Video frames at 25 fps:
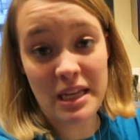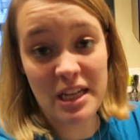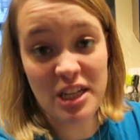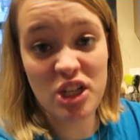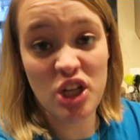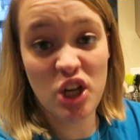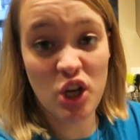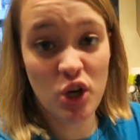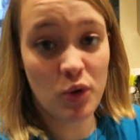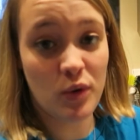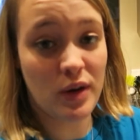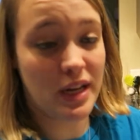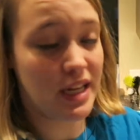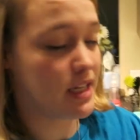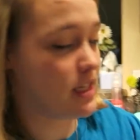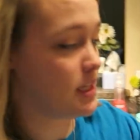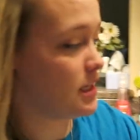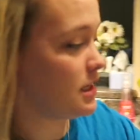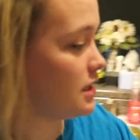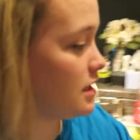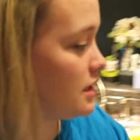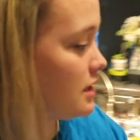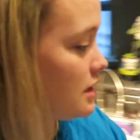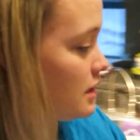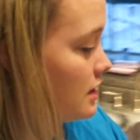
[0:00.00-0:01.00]
me to it.
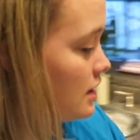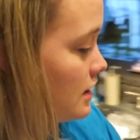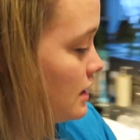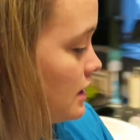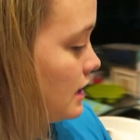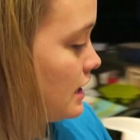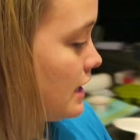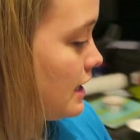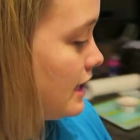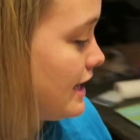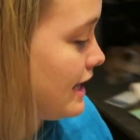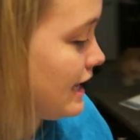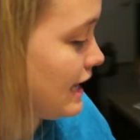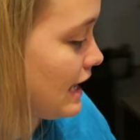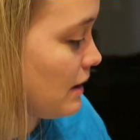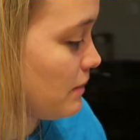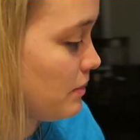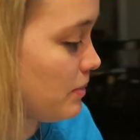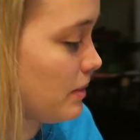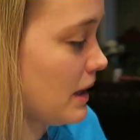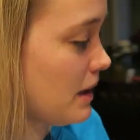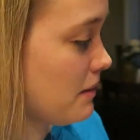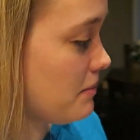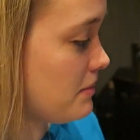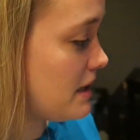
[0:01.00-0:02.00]

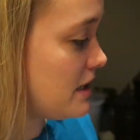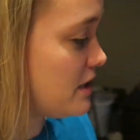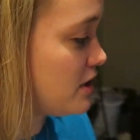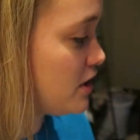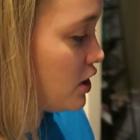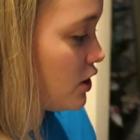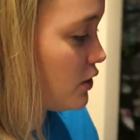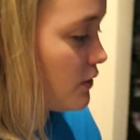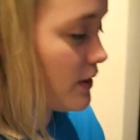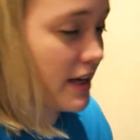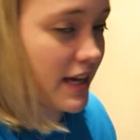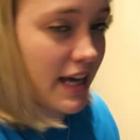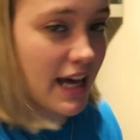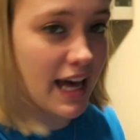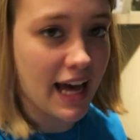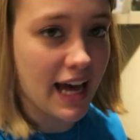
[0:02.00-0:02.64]
He beat me to it,